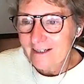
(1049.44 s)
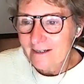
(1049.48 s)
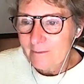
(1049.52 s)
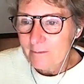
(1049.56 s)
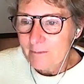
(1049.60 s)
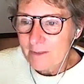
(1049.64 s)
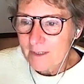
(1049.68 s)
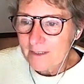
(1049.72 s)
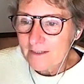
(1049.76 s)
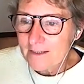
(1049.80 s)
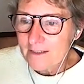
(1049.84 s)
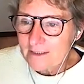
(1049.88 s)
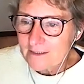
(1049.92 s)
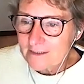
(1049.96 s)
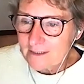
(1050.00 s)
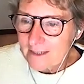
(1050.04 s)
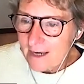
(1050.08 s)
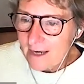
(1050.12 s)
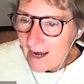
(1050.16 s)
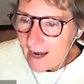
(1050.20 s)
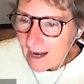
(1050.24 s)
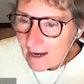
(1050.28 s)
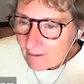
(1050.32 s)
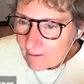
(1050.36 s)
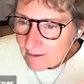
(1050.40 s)
But this
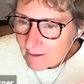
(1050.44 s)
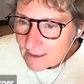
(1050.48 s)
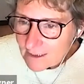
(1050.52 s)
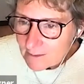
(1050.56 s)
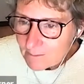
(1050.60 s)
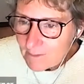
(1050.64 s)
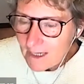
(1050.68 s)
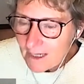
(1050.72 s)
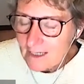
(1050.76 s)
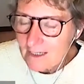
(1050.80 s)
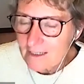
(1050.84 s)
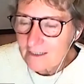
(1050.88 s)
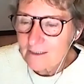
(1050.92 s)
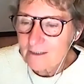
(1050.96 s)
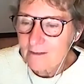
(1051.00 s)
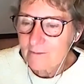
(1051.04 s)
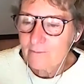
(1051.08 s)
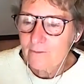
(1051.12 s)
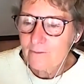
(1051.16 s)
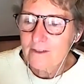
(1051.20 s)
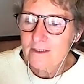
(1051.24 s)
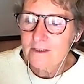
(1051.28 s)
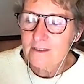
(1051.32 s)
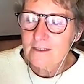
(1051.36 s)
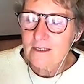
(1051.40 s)
caring to make a
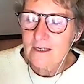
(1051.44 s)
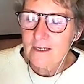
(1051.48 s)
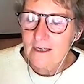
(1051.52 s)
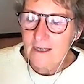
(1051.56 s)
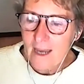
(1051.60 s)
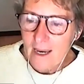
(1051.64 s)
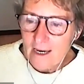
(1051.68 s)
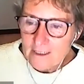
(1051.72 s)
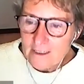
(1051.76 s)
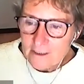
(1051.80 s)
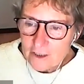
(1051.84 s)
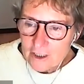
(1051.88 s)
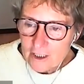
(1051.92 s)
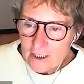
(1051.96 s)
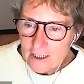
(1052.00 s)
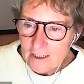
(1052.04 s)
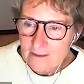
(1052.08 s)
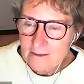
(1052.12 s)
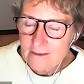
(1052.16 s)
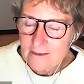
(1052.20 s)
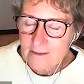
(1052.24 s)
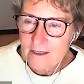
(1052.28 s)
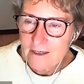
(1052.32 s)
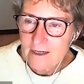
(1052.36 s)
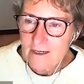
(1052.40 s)
difference, engaging
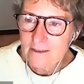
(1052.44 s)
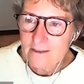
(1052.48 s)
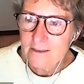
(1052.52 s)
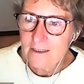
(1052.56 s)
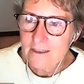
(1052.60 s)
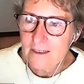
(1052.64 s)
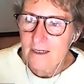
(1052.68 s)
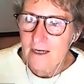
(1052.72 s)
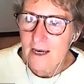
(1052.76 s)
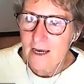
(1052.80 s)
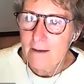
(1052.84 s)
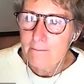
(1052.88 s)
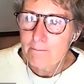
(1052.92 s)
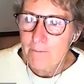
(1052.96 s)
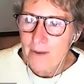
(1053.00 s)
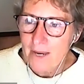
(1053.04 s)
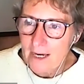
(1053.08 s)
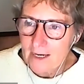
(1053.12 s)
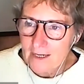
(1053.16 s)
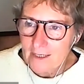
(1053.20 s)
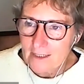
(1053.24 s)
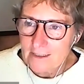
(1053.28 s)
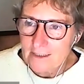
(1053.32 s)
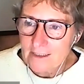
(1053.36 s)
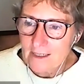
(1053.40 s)
uncertainty, and
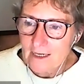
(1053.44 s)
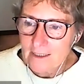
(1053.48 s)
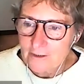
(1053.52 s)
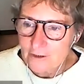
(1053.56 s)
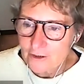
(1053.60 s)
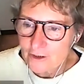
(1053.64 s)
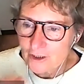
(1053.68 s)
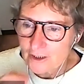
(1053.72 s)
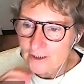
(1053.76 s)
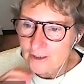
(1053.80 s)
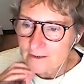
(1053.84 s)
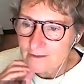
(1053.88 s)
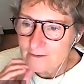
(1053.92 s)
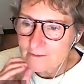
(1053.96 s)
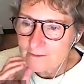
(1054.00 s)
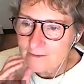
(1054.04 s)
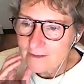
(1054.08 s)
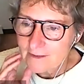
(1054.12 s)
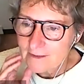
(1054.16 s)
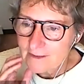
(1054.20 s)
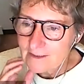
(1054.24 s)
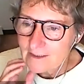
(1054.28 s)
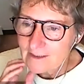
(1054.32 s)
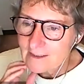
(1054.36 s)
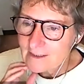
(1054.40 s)
paying attention
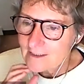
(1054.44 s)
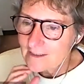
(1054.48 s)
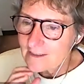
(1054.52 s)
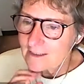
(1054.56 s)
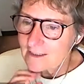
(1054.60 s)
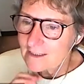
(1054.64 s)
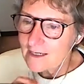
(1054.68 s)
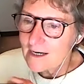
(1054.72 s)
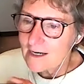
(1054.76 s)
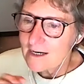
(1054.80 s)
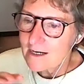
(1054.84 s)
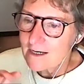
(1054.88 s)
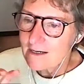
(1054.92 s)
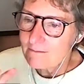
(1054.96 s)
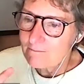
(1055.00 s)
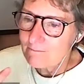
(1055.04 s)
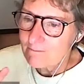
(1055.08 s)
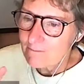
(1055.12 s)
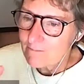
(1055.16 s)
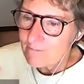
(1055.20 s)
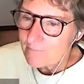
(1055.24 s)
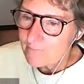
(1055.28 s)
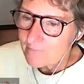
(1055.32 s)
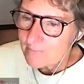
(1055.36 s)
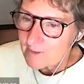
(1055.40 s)

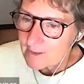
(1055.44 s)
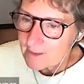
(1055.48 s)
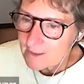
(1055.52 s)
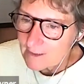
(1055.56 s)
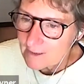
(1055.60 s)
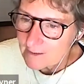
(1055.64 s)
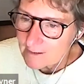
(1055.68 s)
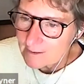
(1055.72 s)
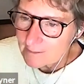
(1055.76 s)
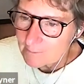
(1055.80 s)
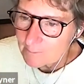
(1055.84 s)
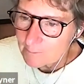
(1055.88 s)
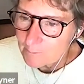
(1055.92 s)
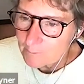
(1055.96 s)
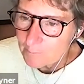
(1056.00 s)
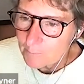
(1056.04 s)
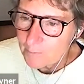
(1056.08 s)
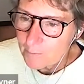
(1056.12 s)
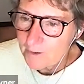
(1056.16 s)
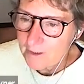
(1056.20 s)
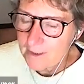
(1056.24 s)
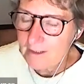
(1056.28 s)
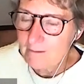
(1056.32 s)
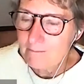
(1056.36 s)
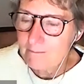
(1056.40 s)
um, is
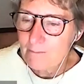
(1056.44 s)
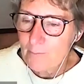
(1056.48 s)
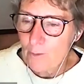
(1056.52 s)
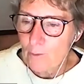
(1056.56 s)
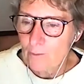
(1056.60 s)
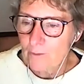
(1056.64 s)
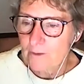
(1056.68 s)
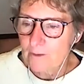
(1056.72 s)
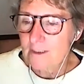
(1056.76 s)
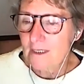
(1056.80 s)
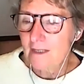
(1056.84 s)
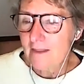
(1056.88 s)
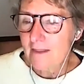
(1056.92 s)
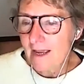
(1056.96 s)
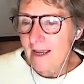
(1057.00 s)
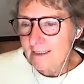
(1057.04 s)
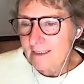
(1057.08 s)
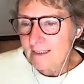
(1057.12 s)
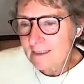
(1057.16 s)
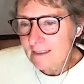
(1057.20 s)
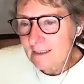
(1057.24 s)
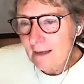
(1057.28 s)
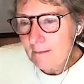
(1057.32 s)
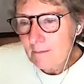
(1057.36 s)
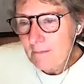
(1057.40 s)
pretty important. And
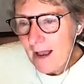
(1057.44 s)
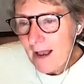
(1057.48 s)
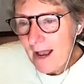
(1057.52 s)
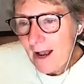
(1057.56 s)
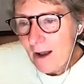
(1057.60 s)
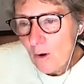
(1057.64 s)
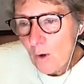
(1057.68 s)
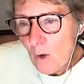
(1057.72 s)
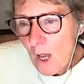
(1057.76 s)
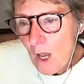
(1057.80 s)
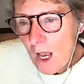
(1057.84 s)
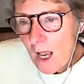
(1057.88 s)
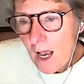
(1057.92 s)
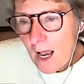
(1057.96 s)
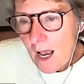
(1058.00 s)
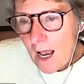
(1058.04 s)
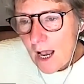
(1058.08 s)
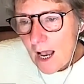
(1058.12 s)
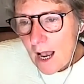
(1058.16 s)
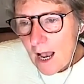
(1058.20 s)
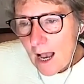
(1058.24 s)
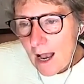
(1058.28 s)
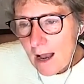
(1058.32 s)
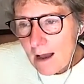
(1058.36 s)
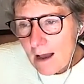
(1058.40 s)
that's somehow
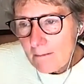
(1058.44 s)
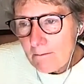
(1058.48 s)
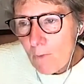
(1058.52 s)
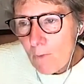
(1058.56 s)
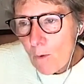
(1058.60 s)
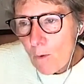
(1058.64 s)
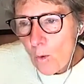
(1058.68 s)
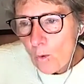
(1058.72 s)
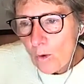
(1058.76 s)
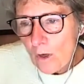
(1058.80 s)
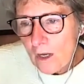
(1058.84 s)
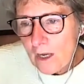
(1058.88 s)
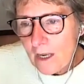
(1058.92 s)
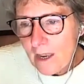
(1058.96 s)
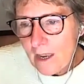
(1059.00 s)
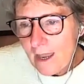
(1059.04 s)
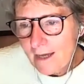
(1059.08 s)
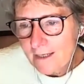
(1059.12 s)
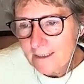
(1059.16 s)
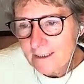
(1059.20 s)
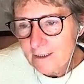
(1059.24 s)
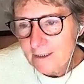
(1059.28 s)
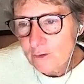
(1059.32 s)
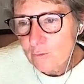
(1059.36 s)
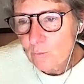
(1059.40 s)
a more
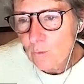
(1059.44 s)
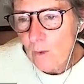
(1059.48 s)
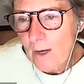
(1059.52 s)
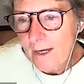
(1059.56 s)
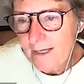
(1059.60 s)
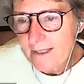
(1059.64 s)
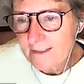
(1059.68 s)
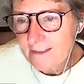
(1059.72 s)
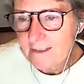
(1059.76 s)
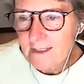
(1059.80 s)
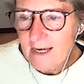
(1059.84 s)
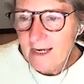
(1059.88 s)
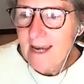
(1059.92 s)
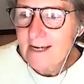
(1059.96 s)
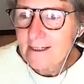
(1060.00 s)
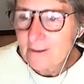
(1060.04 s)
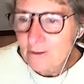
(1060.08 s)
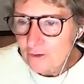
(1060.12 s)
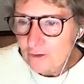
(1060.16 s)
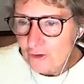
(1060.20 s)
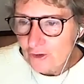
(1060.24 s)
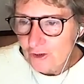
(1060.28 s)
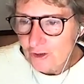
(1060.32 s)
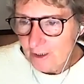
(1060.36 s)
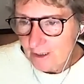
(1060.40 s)
lightweight
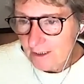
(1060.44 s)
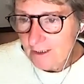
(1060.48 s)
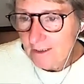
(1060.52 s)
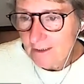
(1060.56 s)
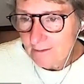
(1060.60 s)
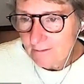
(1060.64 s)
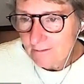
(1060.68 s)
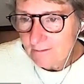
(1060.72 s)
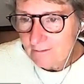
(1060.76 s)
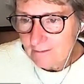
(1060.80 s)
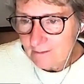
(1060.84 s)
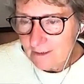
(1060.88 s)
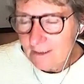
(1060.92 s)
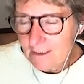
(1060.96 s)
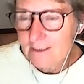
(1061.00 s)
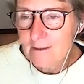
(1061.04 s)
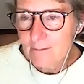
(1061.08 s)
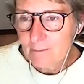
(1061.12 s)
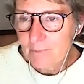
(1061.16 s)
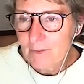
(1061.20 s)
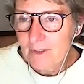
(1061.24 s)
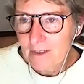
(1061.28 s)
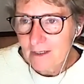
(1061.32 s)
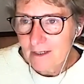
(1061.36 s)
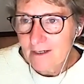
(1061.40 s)
entry, it
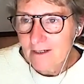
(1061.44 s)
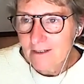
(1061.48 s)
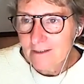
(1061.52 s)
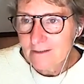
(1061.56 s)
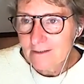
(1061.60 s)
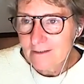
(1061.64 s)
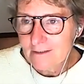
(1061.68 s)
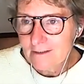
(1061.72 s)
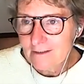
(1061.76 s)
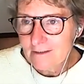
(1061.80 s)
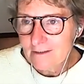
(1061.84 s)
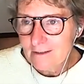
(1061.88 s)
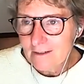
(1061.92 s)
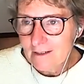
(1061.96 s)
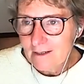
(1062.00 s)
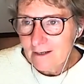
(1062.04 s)
appears,